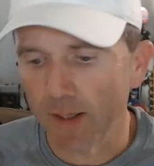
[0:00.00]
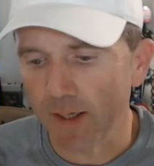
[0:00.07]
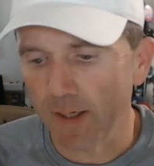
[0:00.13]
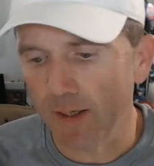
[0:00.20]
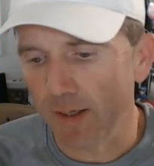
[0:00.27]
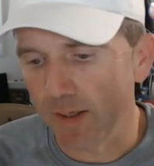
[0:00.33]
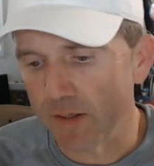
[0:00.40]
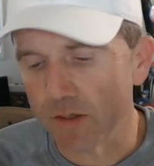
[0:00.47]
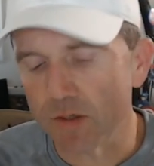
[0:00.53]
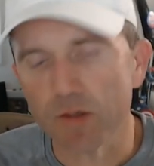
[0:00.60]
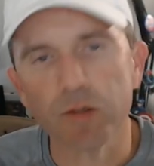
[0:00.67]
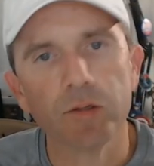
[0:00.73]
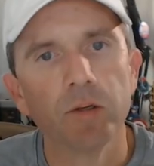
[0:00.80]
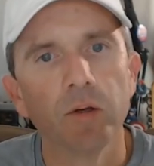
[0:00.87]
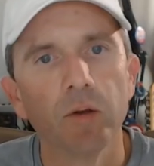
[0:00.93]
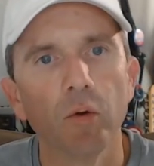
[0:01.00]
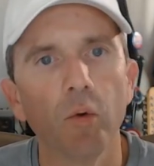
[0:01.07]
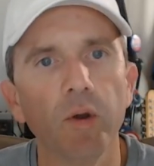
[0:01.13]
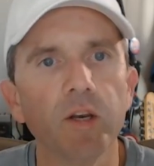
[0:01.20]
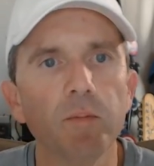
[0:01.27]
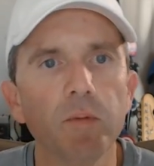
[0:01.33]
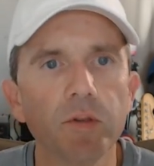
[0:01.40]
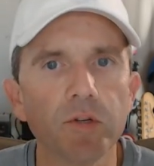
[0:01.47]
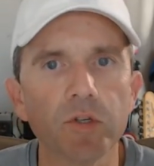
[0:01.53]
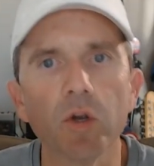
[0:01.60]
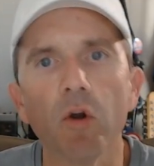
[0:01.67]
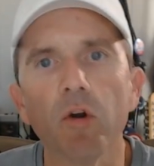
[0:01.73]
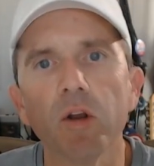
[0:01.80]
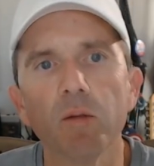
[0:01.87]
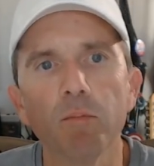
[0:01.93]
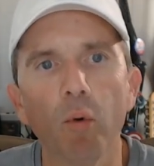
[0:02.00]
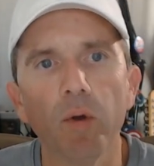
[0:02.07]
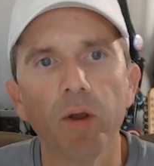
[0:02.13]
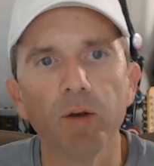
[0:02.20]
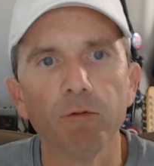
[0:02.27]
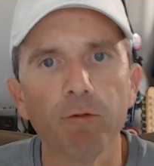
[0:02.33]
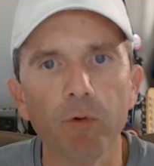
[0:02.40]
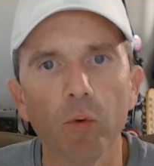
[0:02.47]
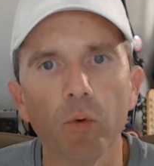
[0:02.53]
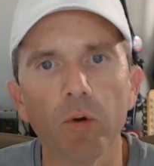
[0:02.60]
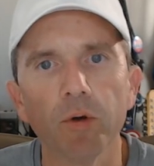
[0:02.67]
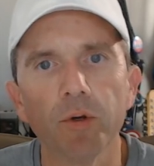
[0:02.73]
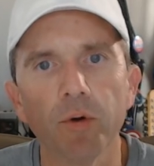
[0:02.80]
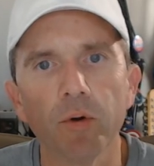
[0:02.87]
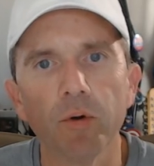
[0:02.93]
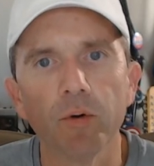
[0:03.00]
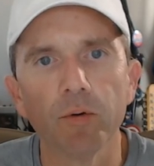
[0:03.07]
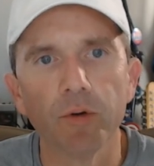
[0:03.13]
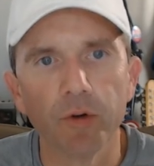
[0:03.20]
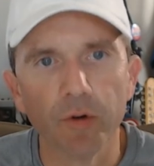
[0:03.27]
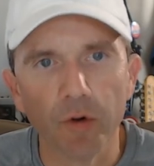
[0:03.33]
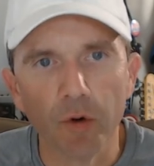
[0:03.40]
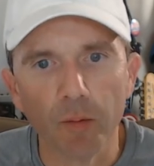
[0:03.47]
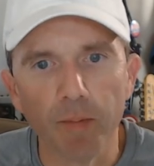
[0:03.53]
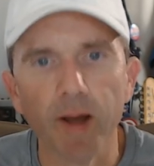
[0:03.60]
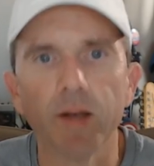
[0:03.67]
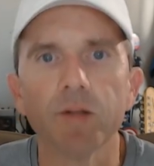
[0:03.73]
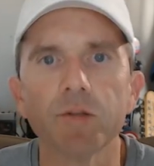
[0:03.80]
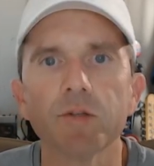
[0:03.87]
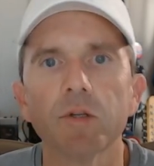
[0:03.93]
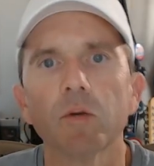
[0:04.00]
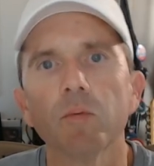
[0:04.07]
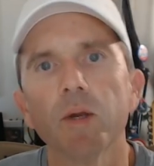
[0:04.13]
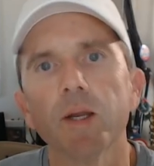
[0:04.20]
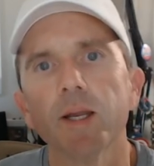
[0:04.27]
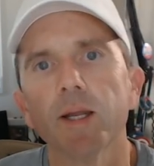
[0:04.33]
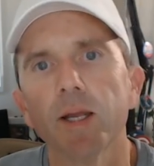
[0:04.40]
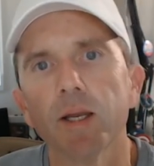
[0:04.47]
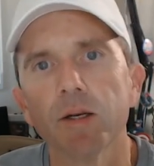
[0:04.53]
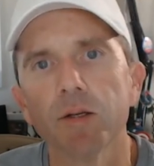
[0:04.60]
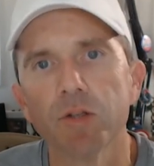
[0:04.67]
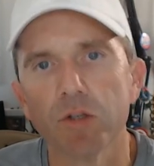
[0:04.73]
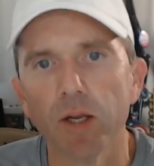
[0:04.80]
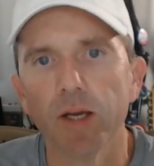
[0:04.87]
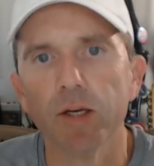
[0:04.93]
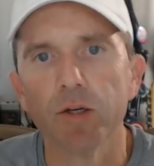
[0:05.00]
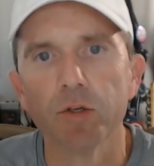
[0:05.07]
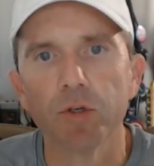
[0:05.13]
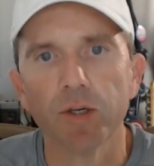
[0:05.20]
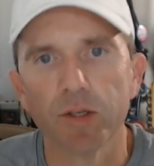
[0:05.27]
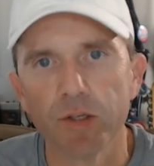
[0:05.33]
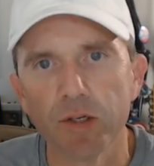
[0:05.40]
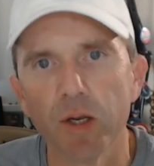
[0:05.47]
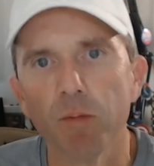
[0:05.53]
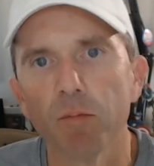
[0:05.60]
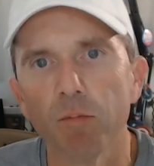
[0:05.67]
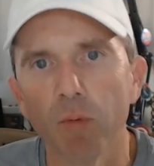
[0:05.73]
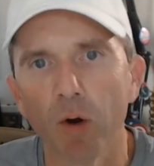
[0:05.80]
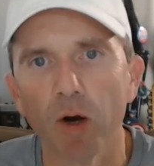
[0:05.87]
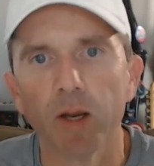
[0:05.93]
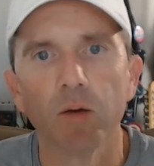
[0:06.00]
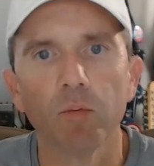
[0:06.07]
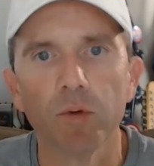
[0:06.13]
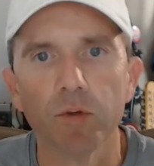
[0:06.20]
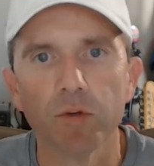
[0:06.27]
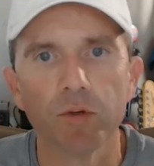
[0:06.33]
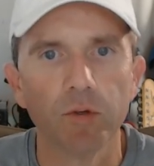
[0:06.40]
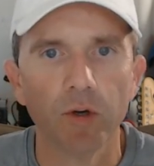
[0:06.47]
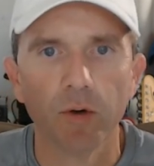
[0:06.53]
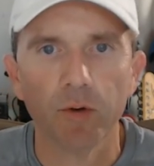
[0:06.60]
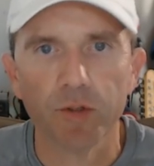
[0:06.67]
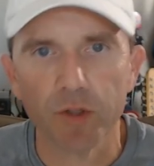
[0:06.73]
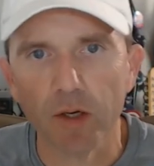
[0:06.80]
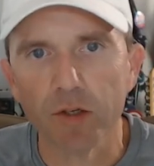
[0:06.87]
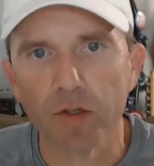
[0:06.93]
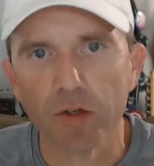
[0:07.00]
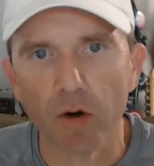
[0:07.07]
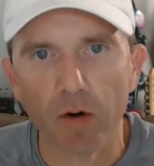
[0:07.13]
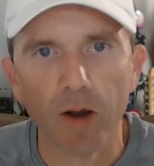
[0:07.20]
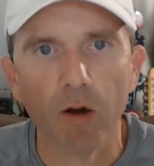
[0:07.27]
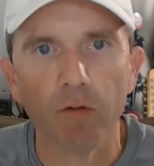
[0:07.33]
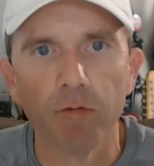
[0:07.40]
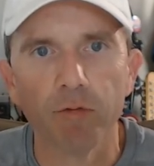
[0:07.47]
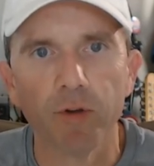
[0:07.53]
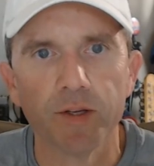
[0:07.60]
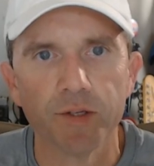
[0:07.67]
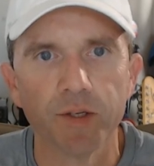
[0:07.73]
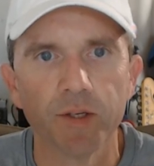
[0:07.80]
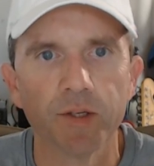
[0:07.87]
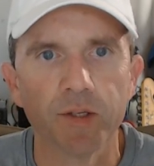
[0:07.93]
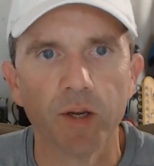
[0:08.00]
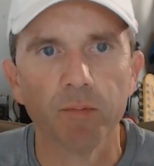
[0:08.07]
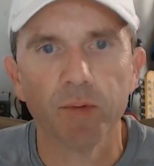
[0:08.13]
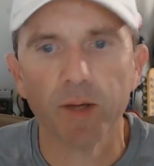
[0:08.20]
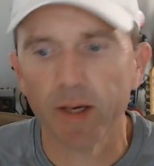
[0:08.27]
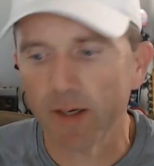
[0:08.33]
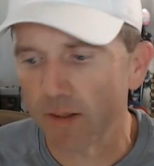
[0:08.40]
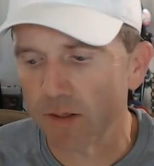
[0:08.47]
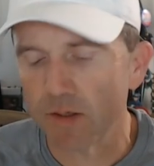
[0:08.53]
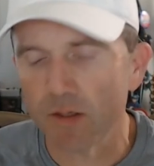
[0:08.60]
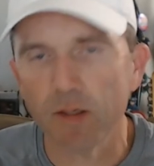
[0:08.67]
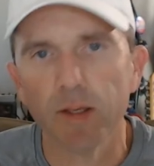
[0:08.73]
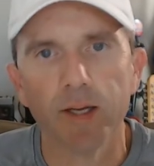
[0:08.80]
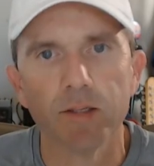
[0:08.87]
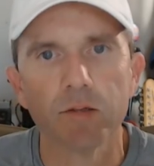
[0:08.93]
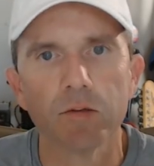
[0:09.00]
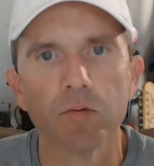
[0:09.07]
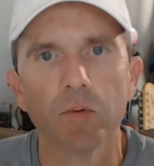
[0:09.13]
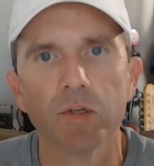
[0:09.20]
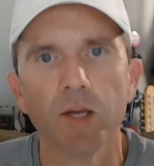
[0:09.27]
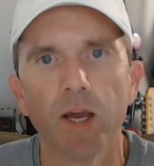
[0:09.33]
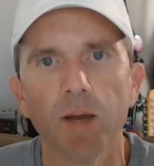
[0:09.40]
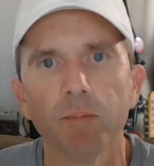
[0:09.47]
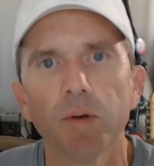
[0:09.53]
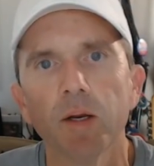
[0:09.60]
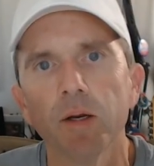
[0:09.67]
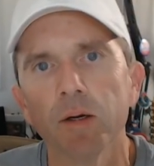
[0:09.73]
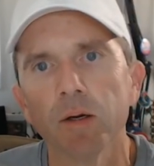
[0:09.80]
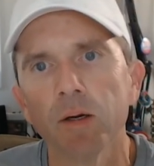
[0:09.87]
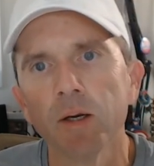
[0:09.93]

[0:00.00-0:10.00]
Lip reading: is going to be the starting point for your new balance in the regulated/exempt market, which, you know, it's going to start off as exempt. I can see that's what's happening here.